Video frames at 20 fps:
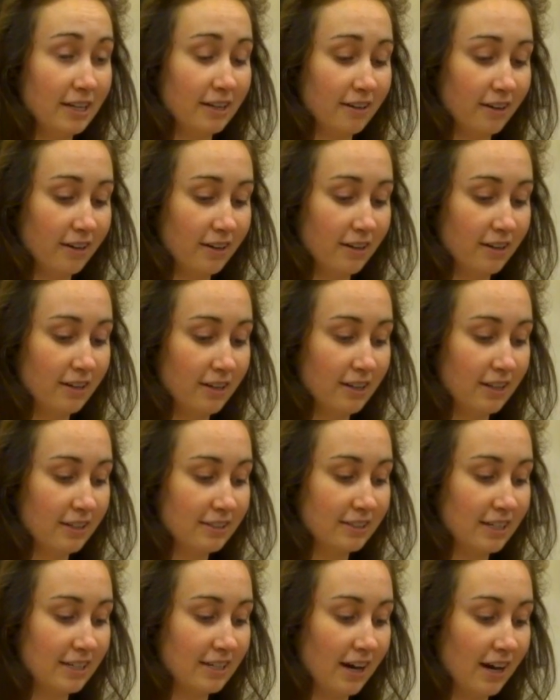here,
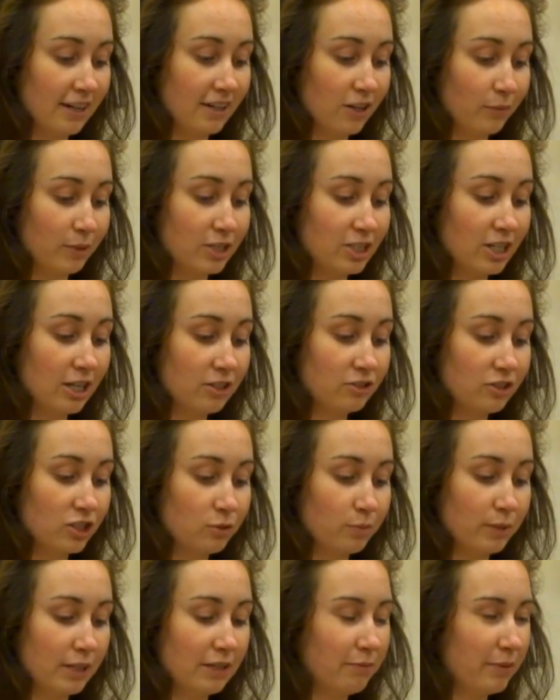did not know which
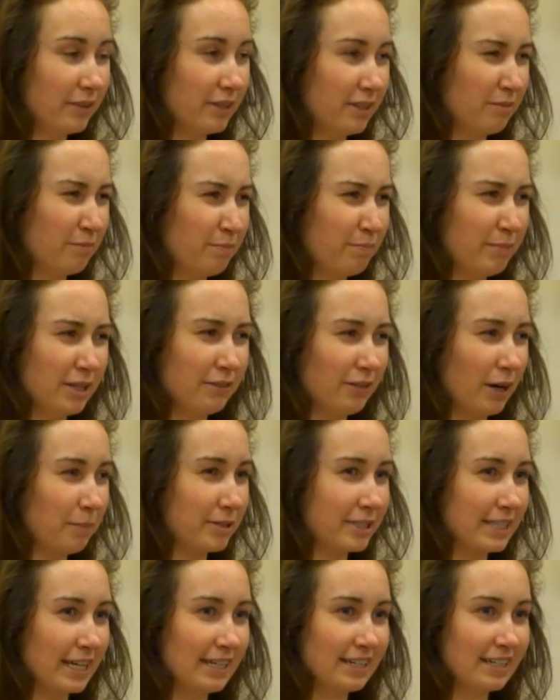countries would be
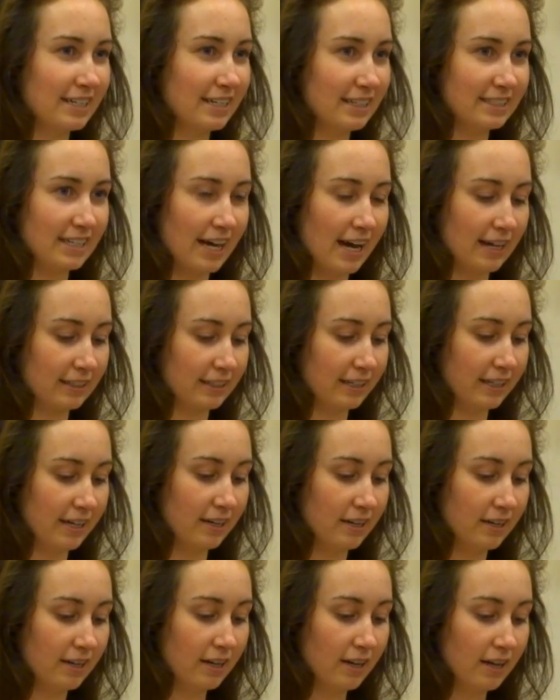represented exactly,
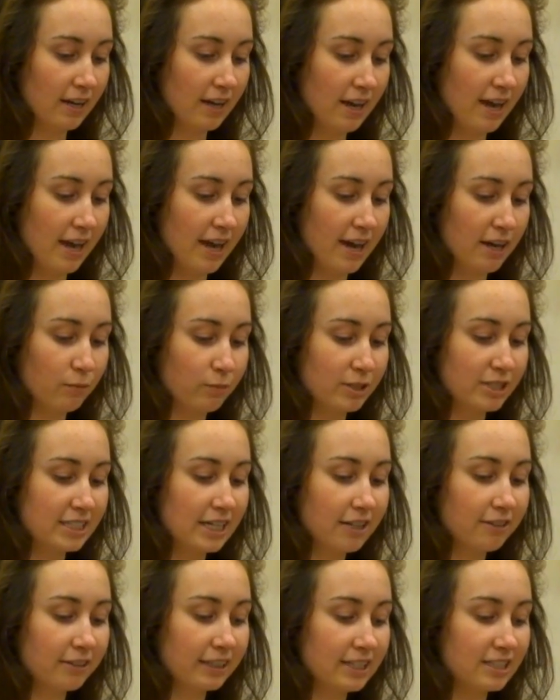and was
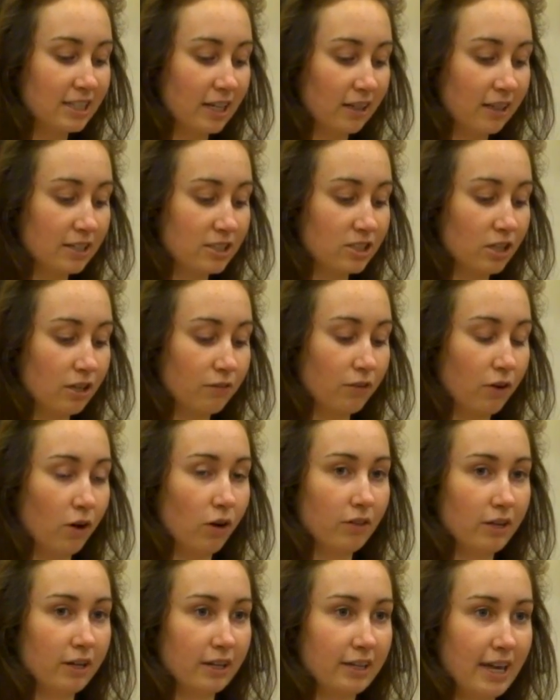secretly jealous of
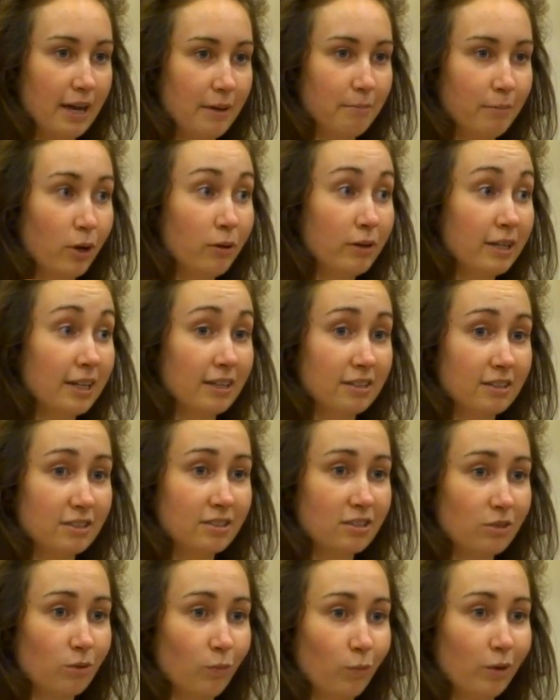all the
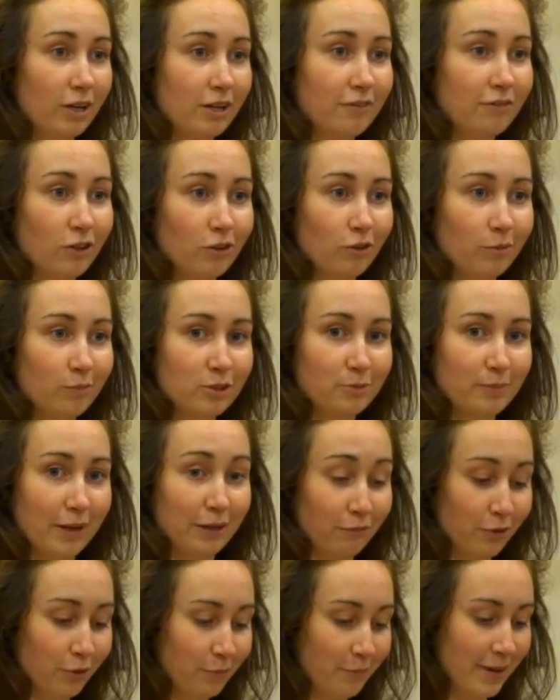Cambodians, one of whom was my
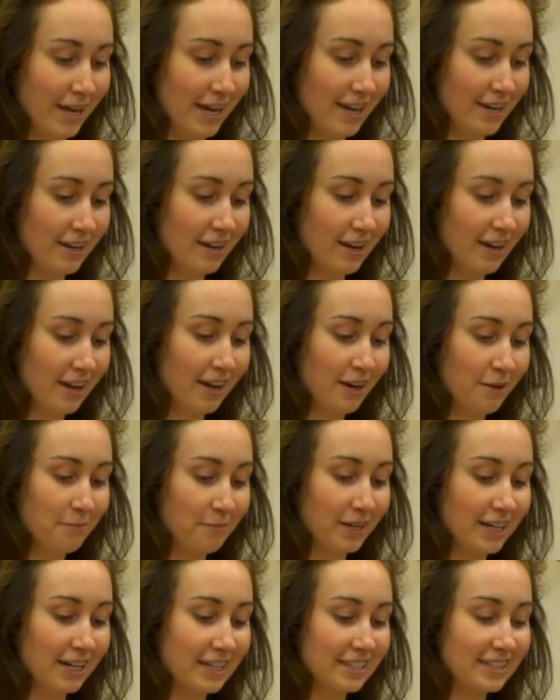roommate,
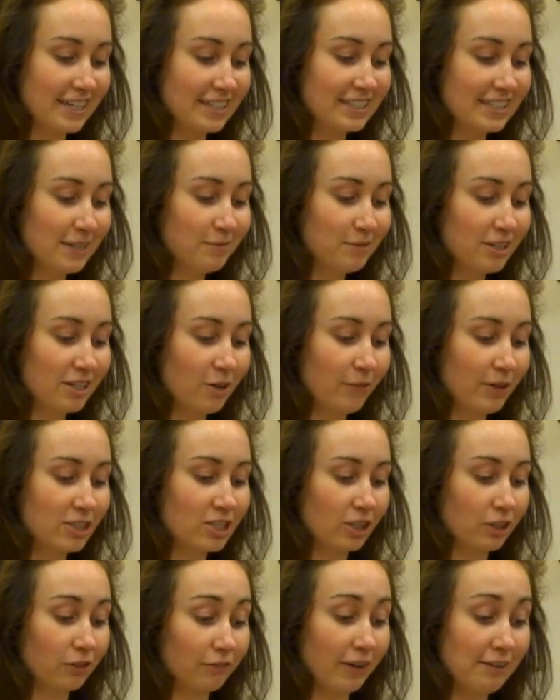because they seemed to know each
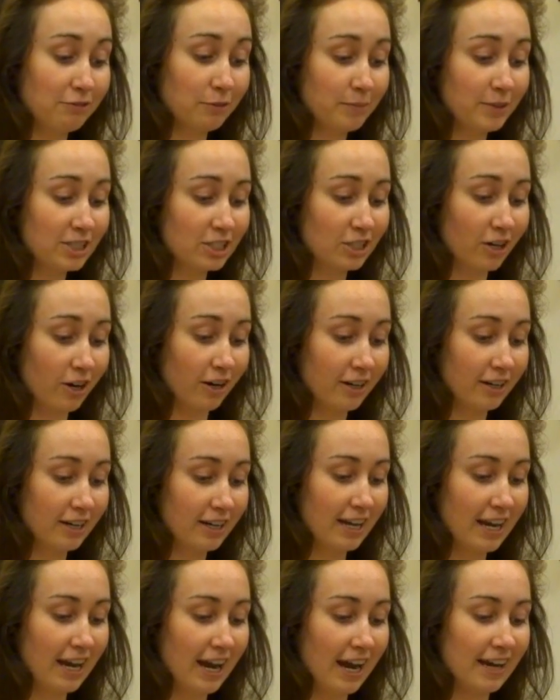other right from the start,
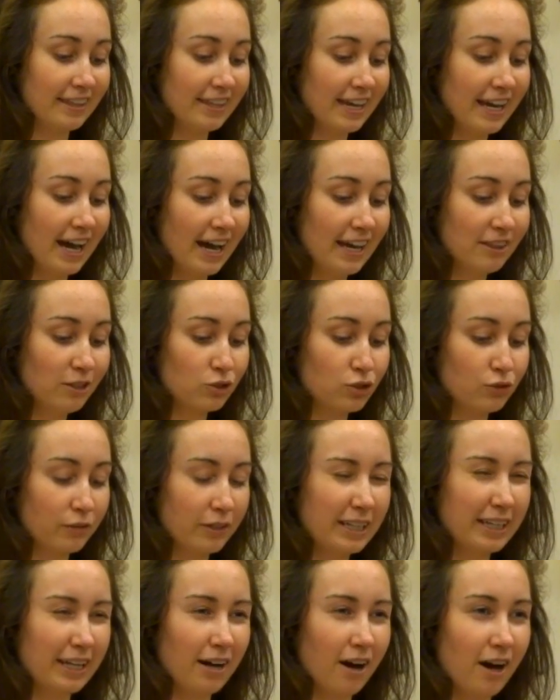and they had those
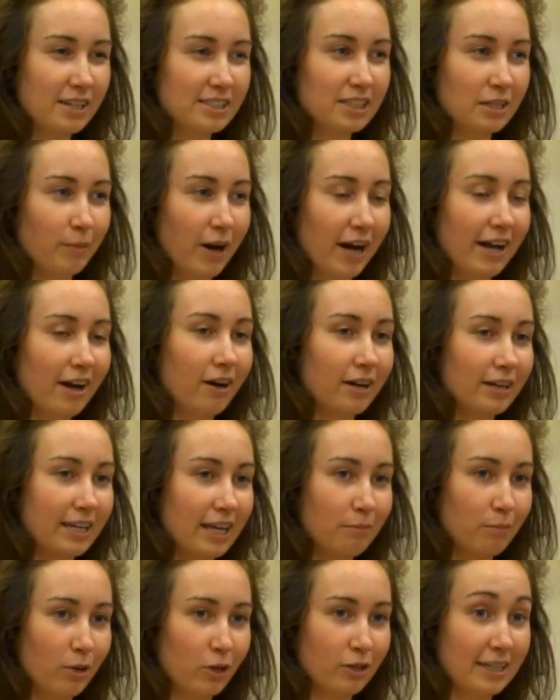really awesome I Heart
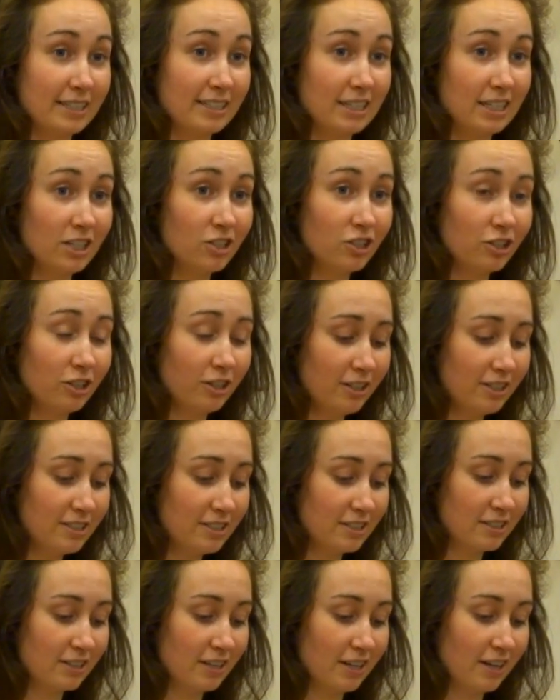Cambodia
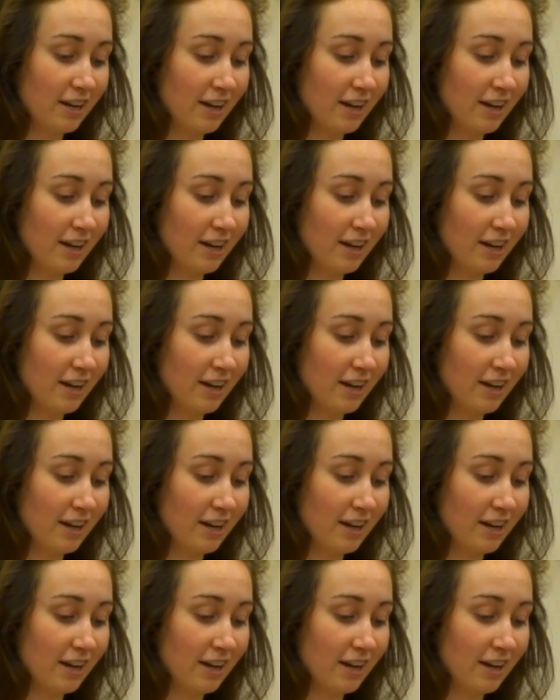t-shirts,